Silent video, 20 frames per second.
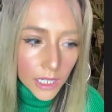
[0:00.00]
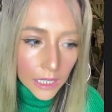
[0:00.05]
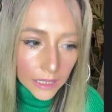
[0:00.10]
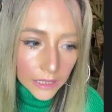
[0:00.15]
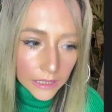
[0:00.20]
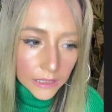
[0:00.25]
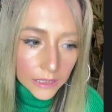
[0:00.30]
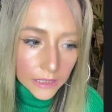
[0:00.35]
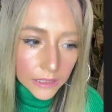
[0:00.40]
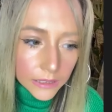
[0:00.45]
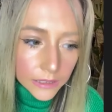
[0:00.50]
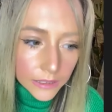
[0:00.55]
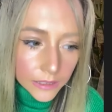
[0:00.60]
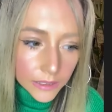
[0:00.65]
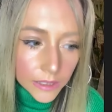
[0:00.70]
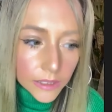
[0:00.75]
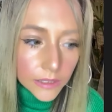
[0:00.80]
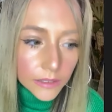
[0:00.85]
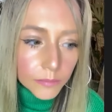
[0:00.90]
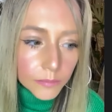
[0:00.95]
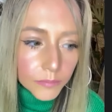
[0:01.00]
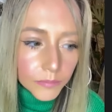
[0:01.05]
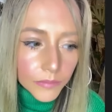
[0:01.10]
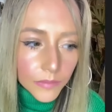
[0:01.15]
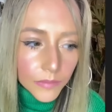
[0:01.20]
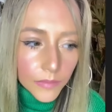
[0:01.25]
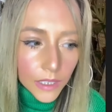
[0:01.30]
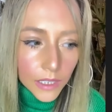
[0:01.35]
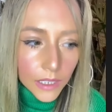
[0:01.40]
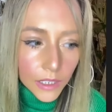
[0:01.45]
and
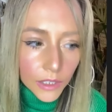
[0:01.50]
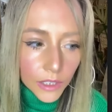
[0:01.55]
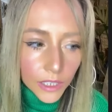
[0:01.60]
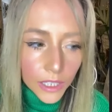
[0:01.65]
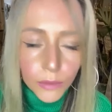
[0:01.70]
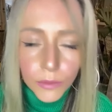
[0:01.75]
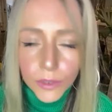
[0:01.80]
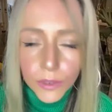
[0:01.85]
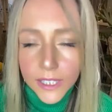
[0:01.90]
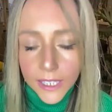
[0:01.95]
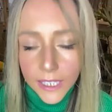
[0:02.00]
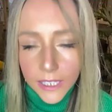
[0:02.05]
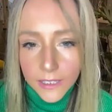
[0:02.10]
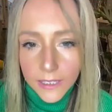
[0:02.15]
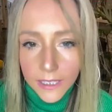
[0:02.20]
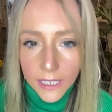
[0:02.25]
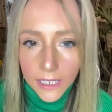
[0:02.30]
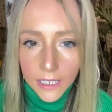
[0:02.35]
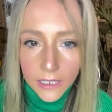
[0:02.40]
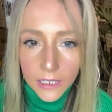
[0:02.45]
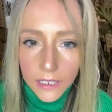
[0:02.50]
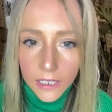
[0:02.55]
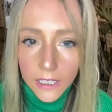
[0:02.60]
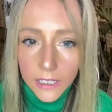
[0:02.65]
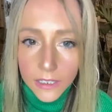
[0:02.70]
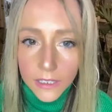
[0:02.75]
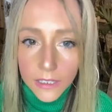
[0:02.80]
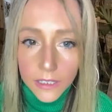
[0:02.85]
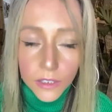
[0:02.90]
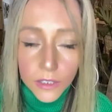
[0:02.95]
he was 16 and
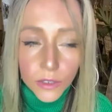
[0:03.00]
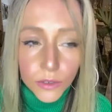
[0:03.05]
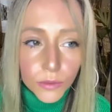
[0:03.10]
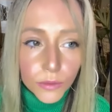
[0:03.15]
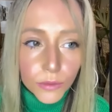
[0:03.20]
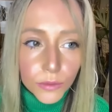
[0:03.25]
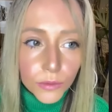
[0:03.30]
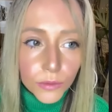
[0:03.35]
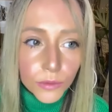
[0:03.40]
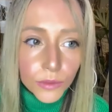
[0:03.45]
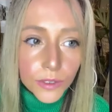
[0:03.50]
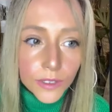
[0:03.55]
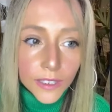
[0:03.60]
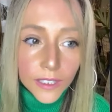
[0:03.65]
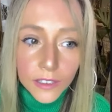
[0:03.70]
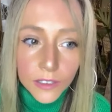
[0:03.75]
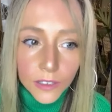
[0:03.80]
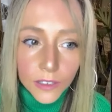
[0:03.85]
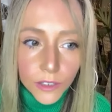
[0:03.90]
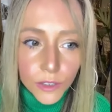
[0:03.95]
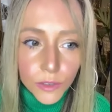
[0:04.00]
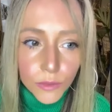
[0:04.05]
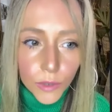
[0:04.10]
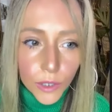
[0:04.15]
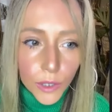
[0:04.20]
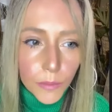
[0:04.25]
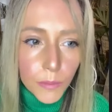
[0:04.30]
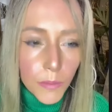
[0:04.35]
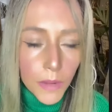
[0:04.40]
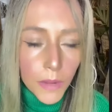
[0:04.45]
his 2 sisters
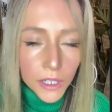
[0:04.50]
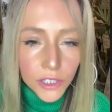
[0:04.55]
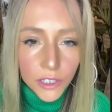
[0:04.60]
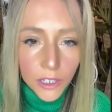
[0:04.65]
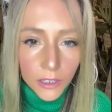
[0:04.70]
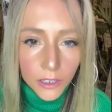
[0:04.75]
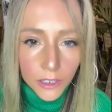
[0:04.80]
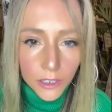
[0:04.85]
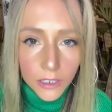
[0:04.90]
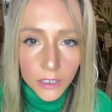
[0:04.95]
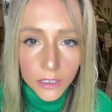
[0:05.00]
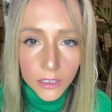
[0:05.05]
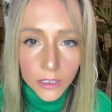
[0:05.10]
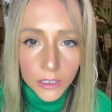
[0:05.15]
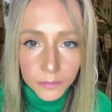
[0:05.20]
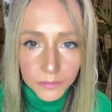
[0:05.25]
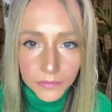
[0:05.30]
were much younger,